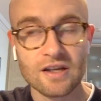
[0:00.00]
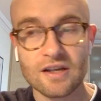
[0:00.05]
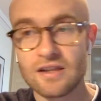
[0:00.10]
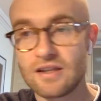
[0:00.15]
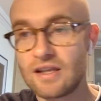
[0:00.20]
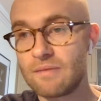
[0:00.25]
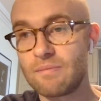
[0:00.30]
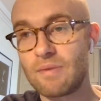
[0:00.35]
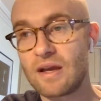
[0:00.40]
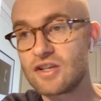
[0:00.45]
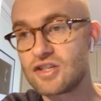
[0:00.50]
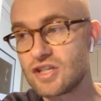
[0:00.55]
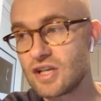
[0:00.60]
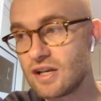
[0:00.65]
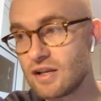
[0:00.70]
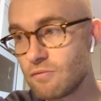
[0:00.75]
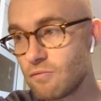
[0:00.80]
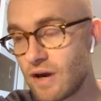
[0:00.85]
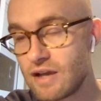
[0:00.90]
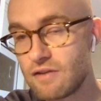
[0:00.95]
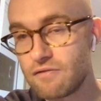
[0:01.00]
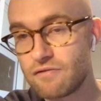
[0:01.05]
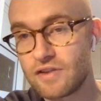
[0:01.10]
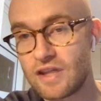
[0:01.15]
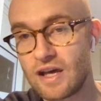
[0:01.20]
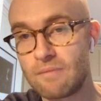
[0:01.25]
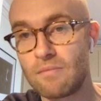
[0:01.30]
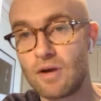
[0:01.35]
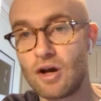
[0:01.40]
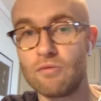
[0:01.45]
They basically wait for their
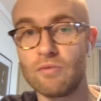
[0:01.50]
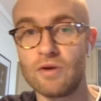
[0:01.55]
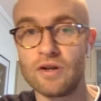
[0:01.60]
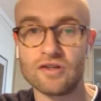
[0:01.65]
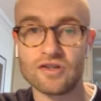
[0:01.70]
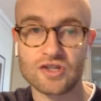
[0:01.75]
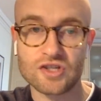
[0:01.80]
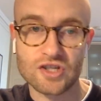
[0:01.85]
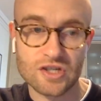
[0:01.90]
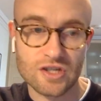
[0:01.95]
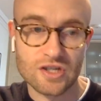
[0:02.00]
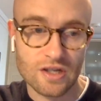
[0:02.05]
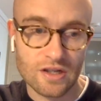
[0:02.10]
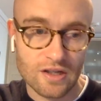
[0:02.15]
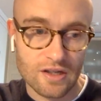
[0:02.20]
moments.